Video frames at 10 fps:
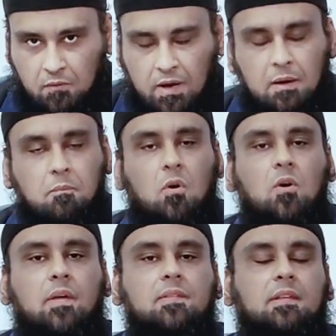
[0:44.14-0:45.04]
Wal
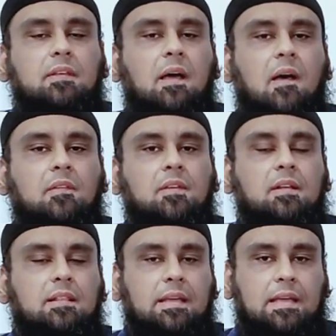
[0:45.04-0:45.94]
mu'izatil
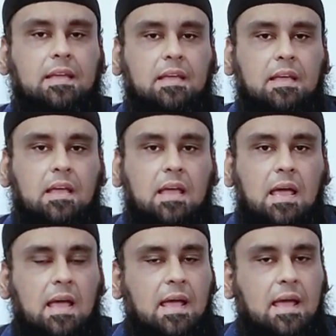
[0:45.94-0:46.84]
hasanati.
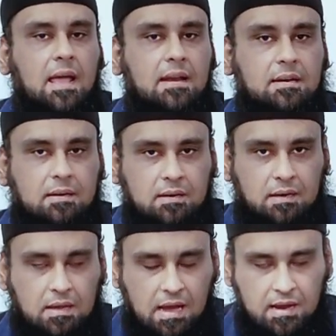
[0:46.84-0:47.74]
And
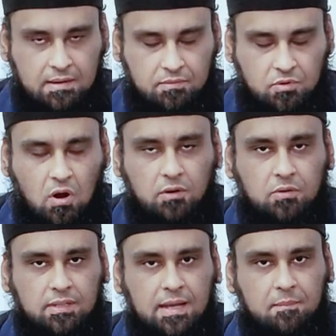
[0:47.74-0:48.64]
God, talk
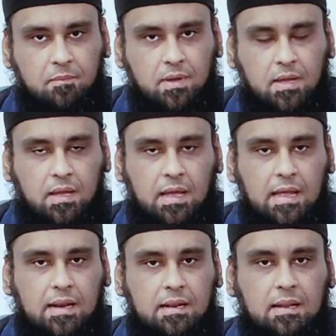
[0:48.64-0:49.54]
to them
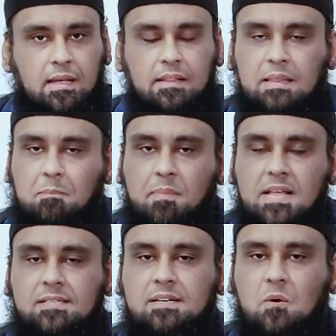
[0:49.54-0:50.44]
in the
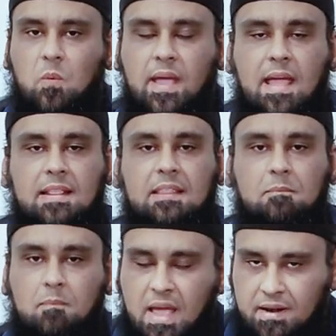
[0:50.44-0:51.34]
best way and
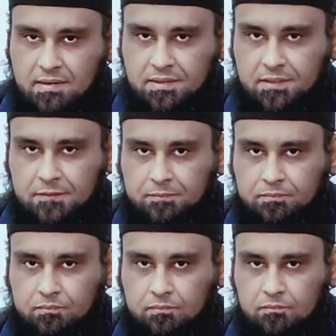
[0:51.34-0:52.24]
the manners.
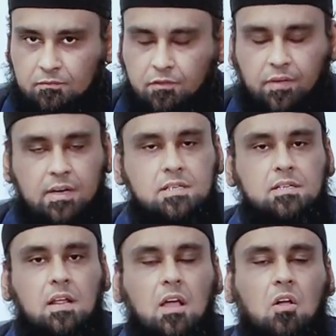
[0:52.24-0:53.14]

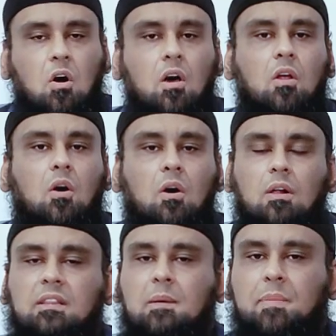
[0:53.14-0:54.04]
First, call
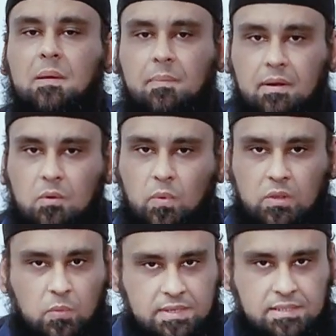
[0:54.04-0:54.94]
all the people
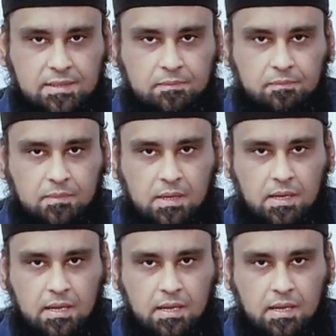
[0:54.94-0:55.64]
with wisdom